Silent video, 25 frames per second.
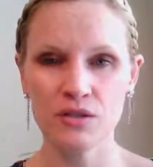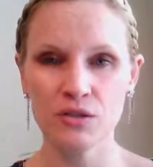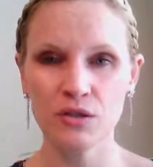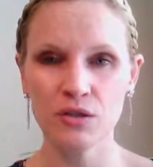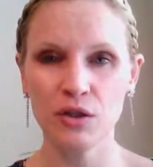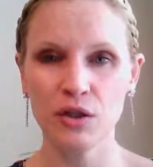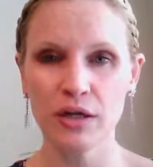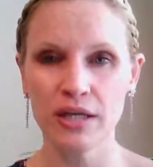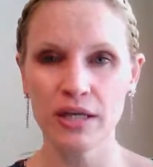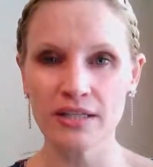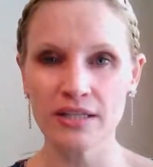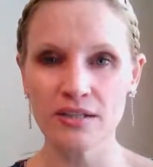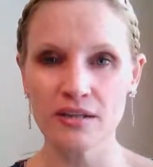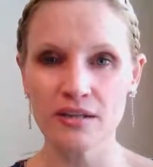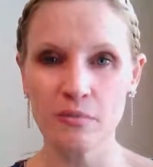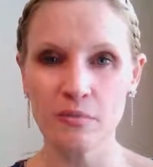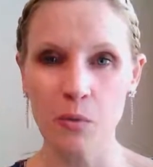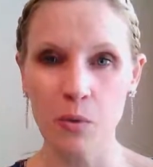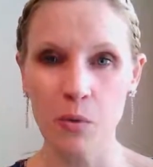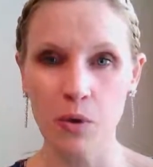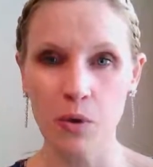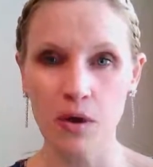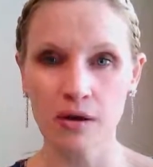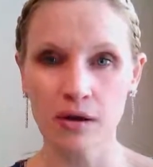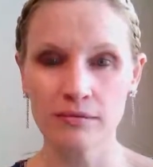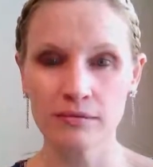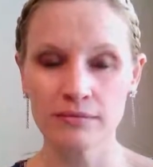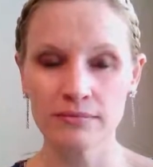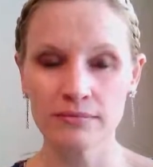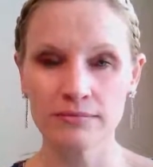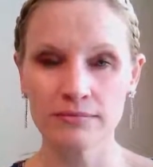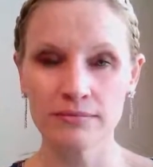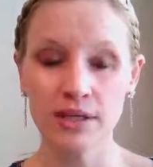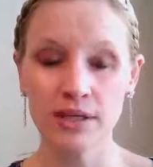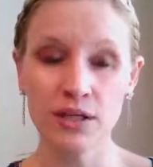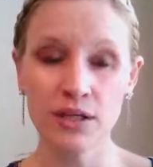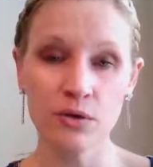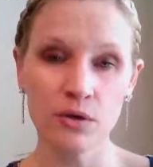look into more.
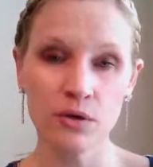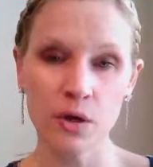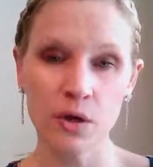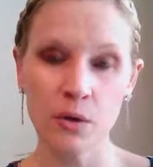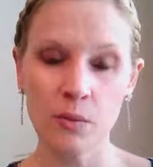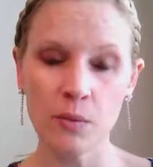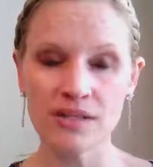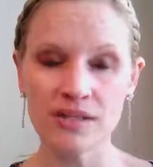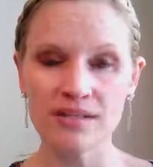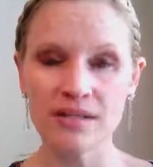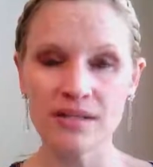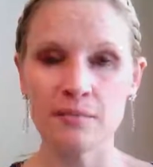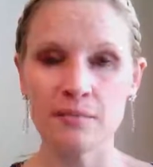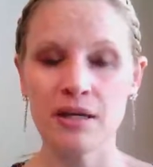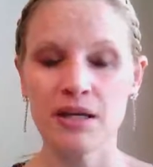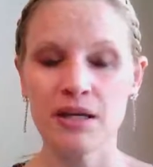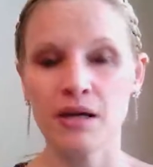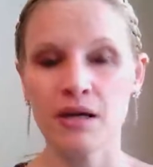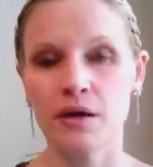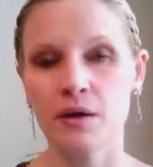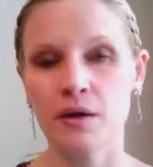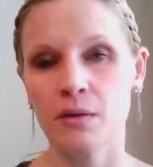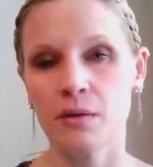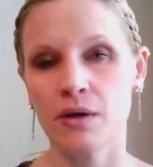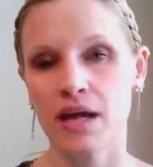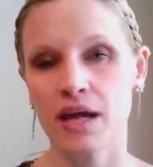And you can always let me know,